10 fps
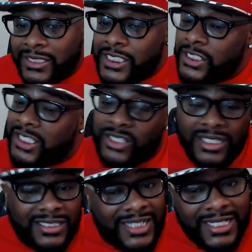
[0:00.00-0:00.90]
does all these
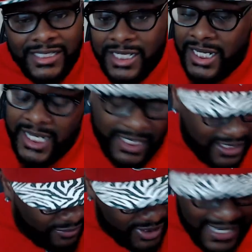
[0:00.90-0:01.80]
nice things. I
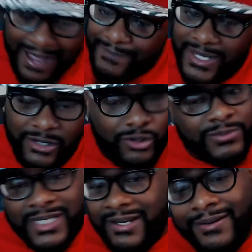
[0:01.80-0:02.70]
was happy, you know what I'm saying?